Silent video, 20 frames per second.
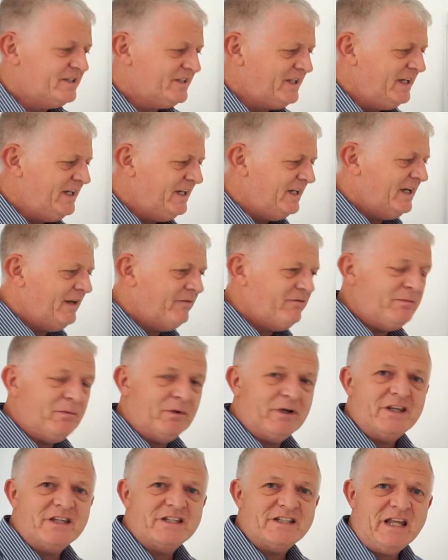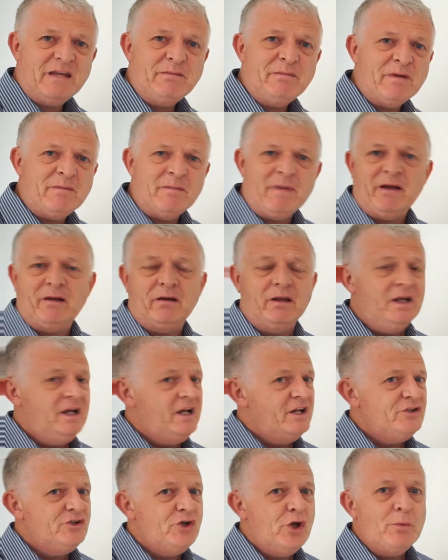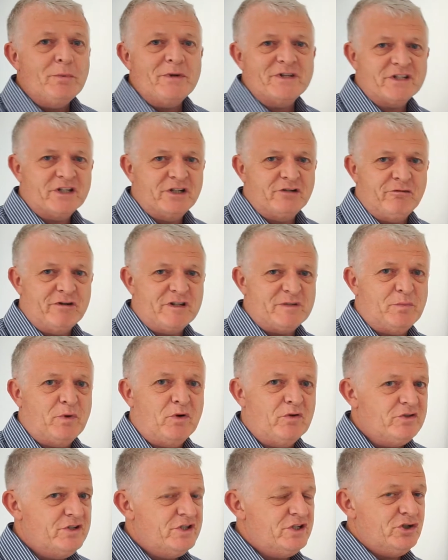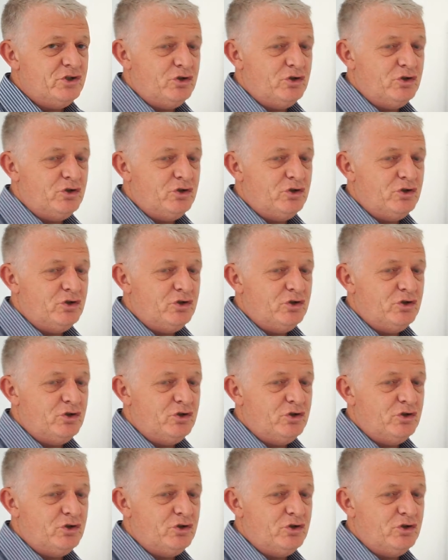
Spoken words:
sending everybody the same email, nobody's going to respond.